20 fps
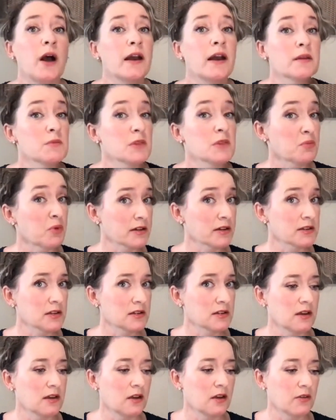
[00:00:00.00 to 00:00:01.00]
I am in the
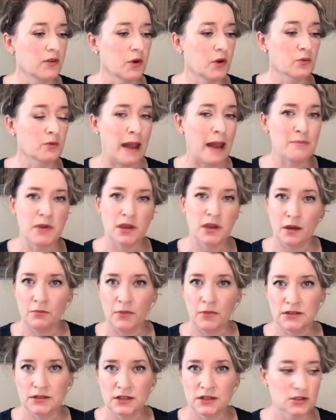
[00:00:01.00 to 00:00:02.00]
process of wrapping up
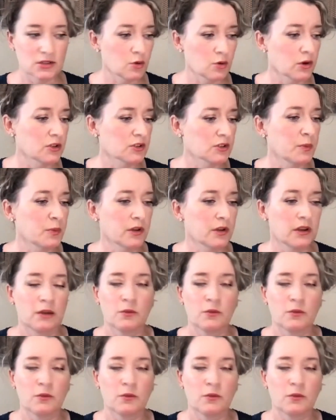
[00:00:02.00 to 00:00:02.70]
my tic disorders book.